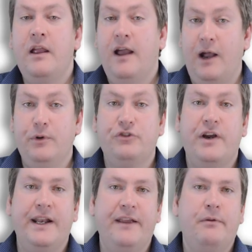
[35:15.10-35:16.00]
I will
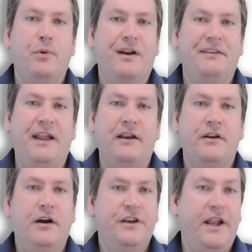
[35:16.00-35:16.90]
try to give a more exact
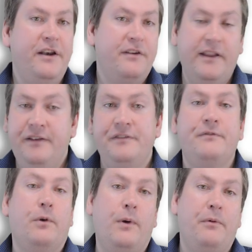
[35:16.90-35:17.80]
content list
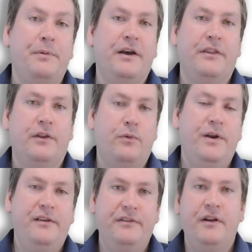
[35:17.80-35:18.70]
for what will be on the
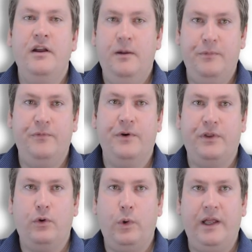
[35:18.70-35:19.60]
quiz before the
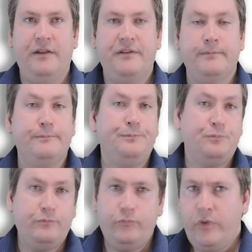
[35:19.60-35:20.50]
quiz.
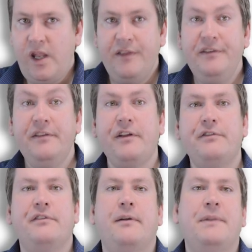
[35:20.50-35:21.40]
This is
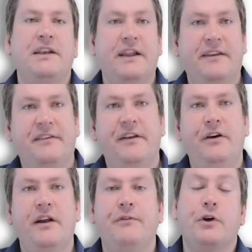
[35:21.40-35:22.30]
also something to
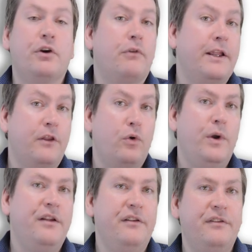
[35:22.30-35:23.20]
consider if you're going to write the
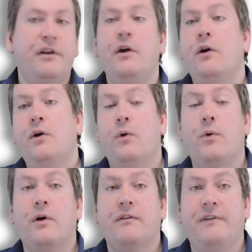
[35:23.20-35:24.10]
quiz
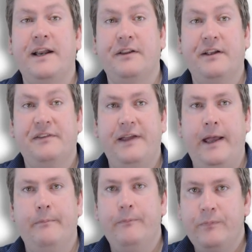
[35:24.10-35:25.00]
or a final
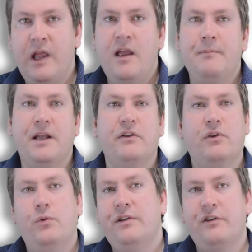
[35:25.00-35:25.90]
exam, because the
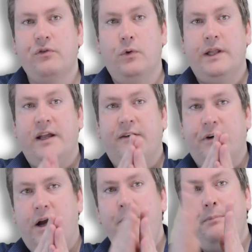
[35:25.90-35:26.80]
quizzes only
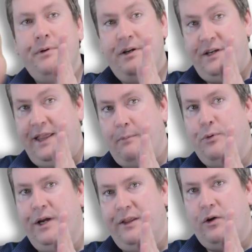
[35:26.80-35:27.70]
cover up to that
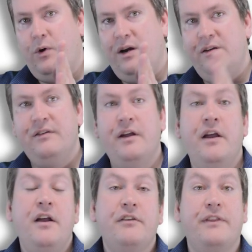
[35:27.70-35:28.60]
point in the course.
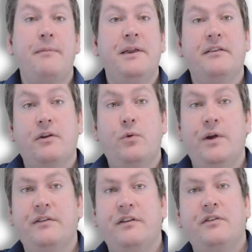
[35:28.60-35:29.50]
So that means the
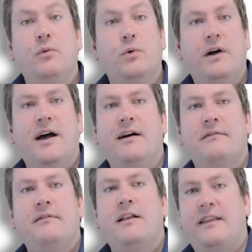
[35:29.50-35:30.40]
quizzes will
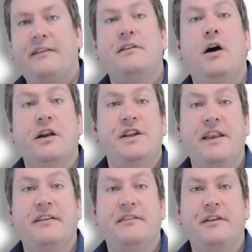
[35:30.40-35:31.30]
have less
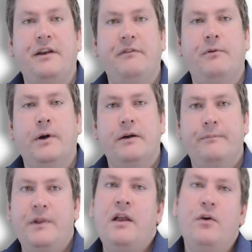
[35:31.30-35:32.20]
content to study for,
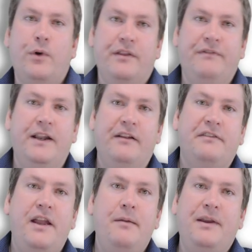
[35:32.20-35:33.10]
where the final
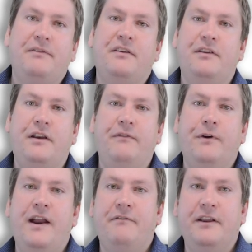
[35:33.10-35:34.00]
exam, you have to study
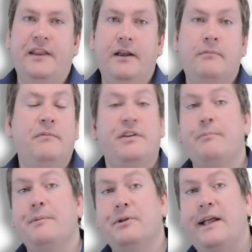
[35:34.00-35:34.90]
for everything. Some
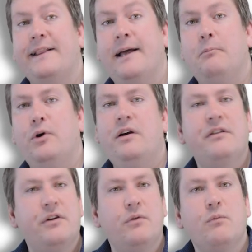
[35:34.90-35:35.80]
people like that more,
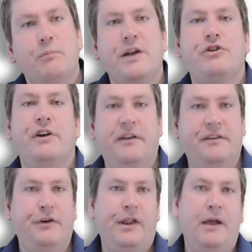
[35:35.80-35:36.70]
so make sure you
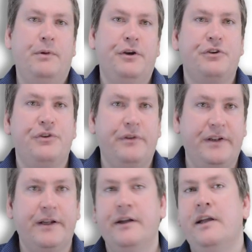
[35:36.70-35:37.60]
consider that when you're
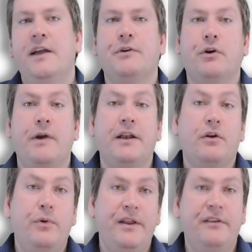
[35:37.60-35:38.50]
choosing if you're going to write
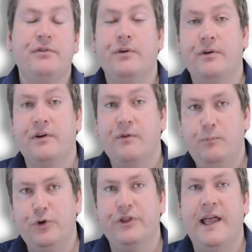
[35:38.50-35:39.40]
a quiz or
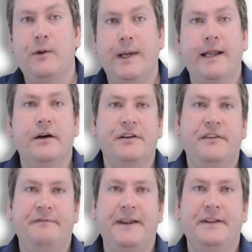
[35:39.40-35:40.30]
put that weight onto the
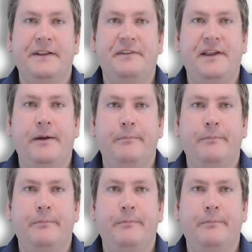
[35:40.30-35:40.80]
final exam.